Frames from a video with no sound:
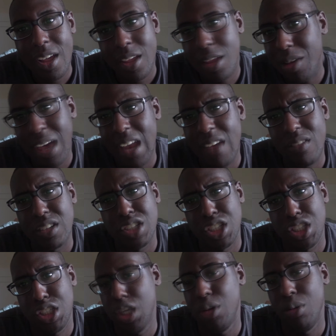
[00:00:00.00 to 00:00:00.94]
You can't even
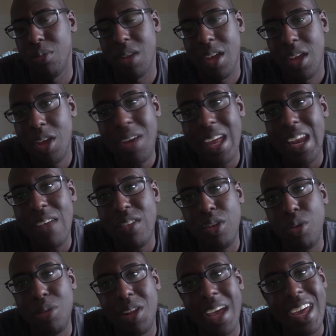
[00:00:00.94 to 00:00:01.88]
shoot! You can't even
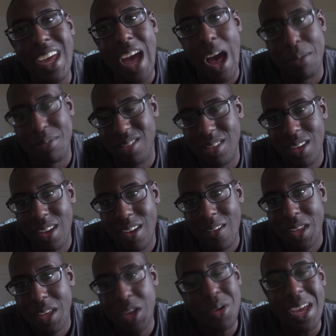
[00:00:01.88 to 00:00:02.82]
do layups!
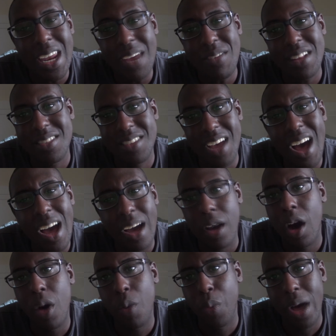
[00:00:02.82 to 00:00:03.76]
You can't even dunk!
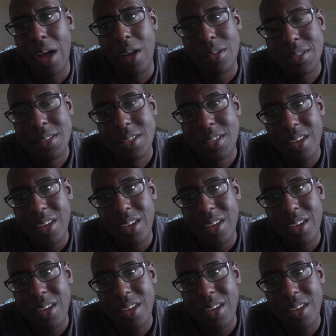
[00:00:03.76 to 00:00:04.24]
Oh well,